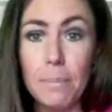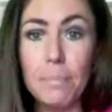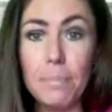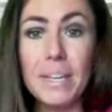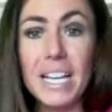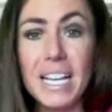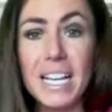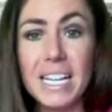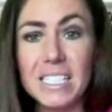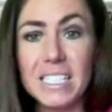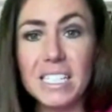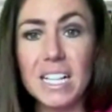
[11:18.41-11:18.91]

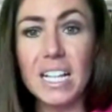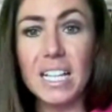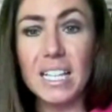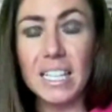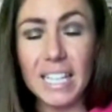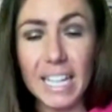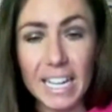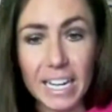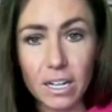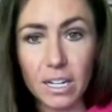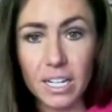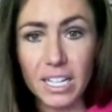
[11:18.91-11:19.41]
Because
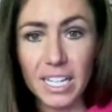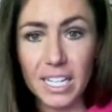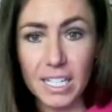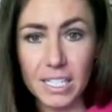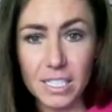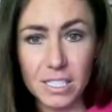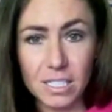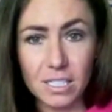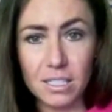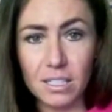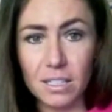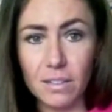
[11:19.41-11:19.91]
clarity
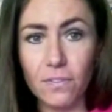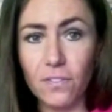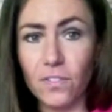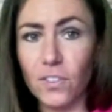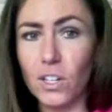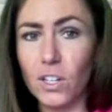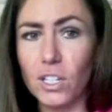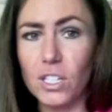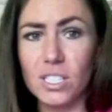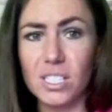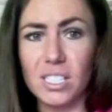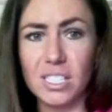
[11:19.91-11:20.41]
is the
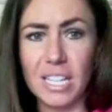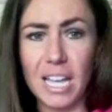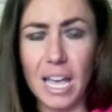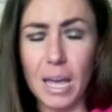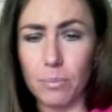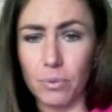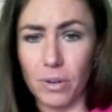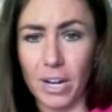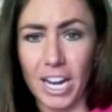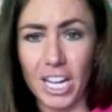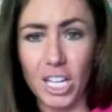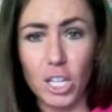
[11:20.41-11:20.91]
first
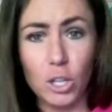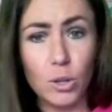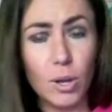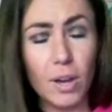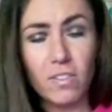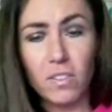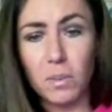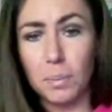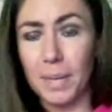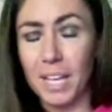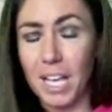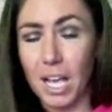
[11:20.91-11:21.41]
step, right? You
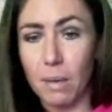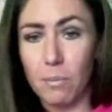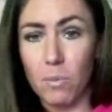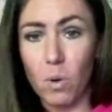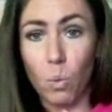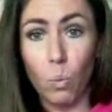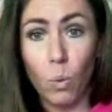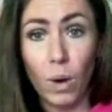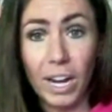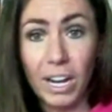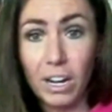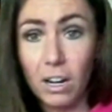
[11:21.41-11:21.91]
have to become
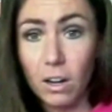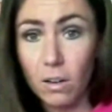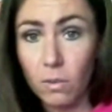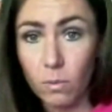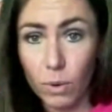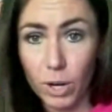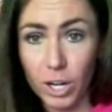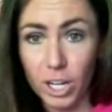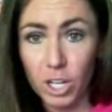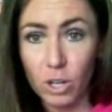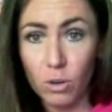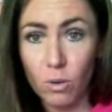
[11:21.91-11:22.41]
aware of
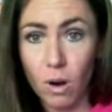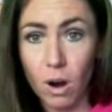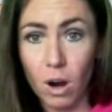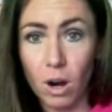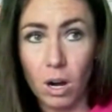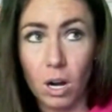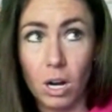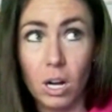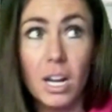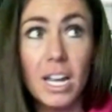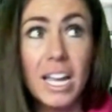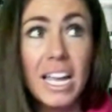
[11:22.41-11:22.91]
where you
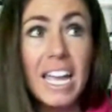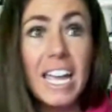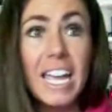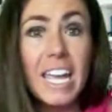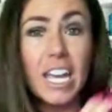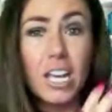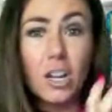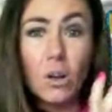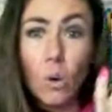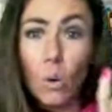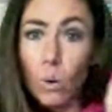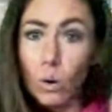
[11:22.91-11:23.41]
are
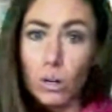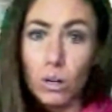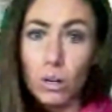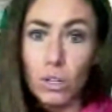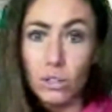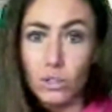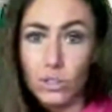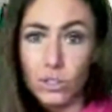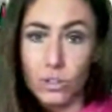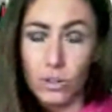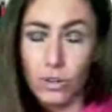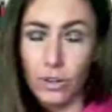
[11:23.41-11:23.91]
in
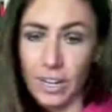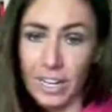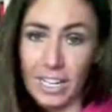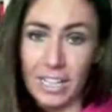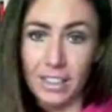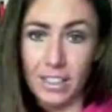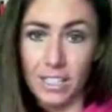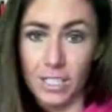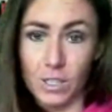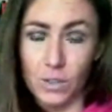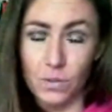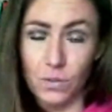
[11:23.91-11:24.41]
order to
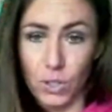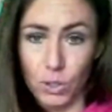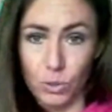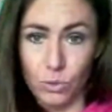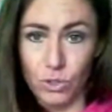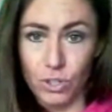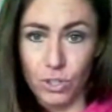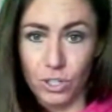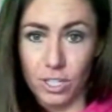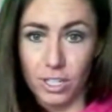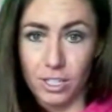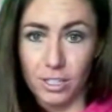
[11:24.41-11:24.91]
create this
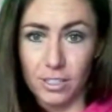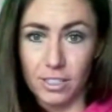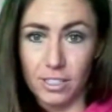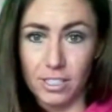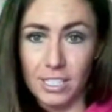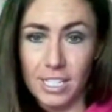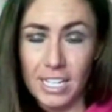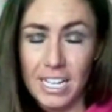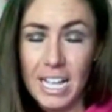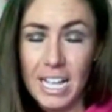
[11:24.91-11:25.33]
future.